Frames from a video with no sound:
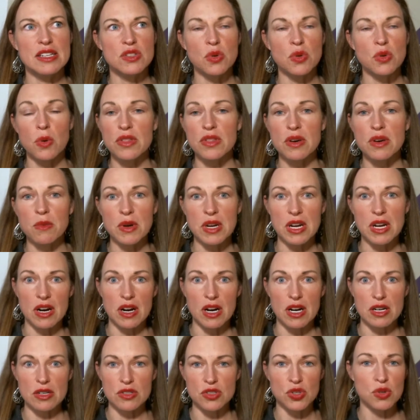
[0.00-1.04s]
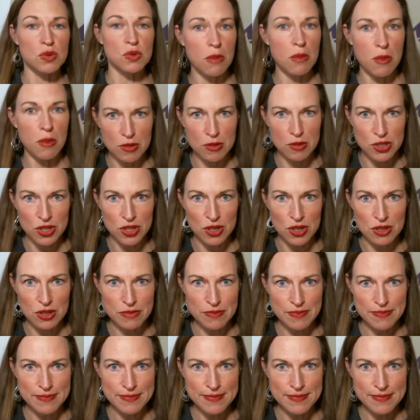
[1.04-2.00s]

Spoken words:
told that we are too emotional,